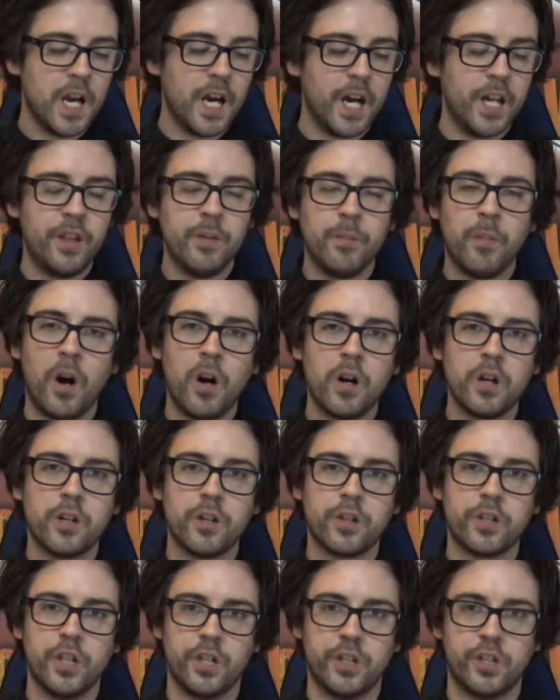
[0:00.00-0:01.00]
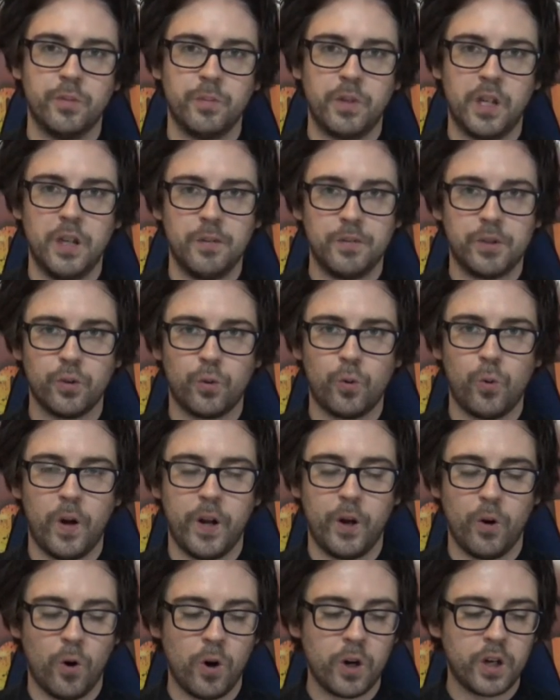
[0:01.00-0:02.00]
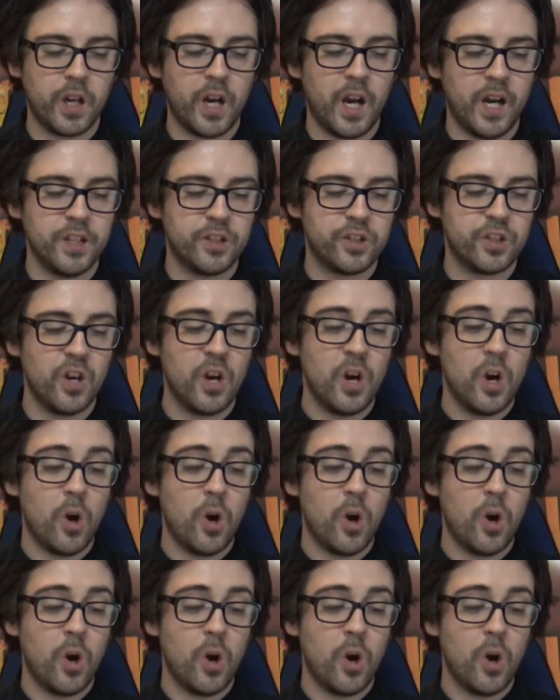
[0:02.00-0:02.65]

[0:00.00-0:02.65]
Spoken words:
And the marker system keeps it quite organised.